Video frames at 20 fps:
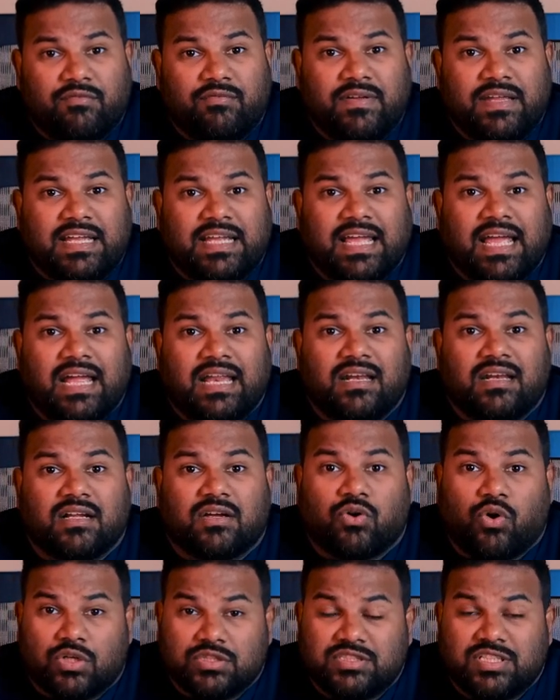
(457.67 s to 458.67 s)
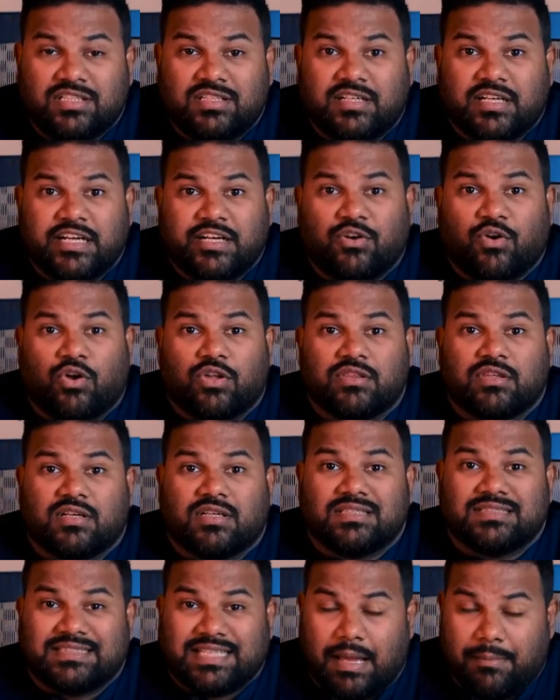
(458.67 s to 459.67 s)
we can concentrate on
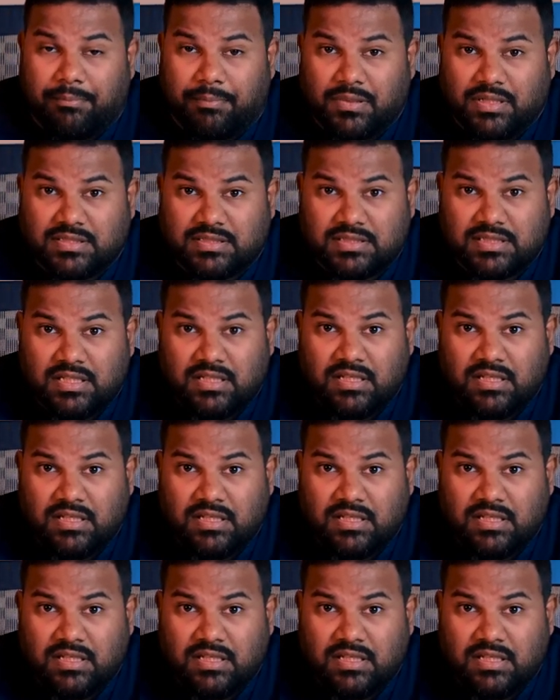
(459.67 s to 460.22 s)
the samples.